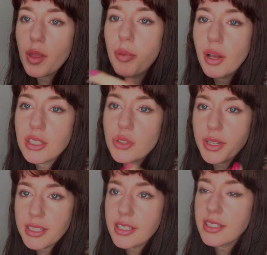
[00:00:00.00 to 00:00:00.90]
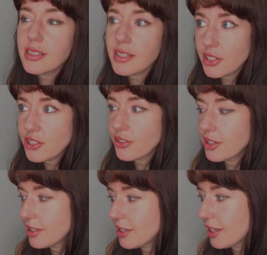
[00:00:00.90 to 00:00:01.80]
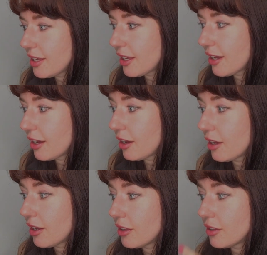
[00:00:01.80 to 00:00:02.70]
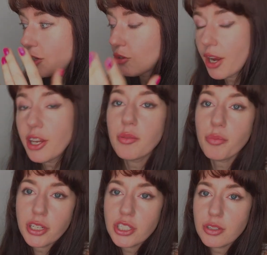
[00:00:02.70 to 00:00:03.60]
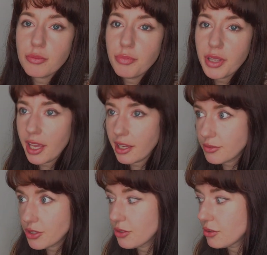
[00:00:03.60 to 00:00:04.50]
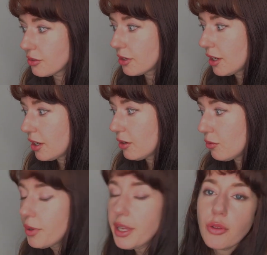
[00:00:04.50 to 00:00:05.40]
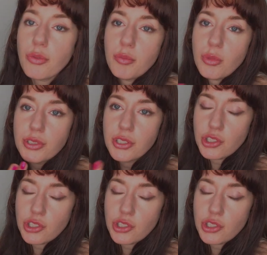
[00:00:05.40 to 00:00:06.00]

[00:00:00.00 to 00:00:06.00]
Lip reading: By the 20th century, the granite bridge became too weak for modern